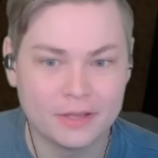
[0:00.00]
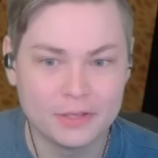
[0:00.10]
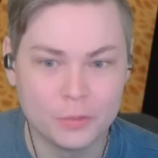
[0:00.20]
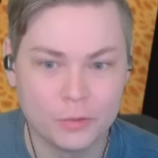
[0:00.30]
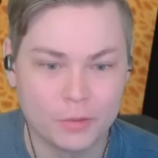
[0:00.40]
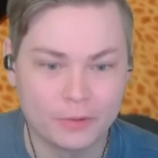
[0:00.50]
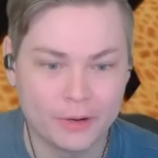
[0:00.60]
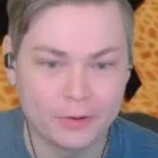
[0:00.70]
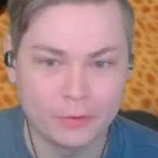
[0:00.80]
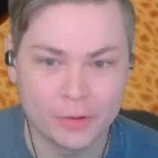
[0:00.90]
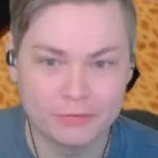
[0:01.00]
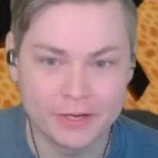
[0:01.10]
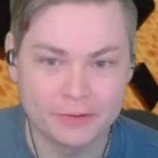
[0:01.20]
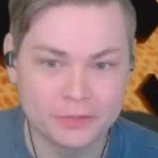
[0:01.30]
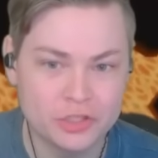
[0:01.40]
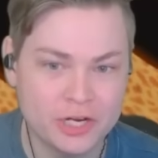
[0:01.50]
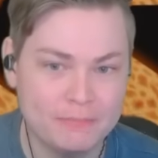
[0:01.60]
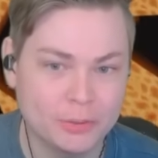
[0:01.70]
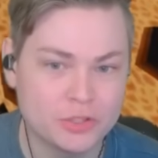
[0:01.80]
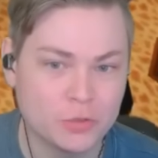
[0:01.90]
And then you would run around all the way over here. The chain
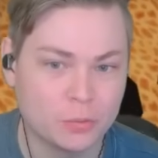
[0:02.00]
puts you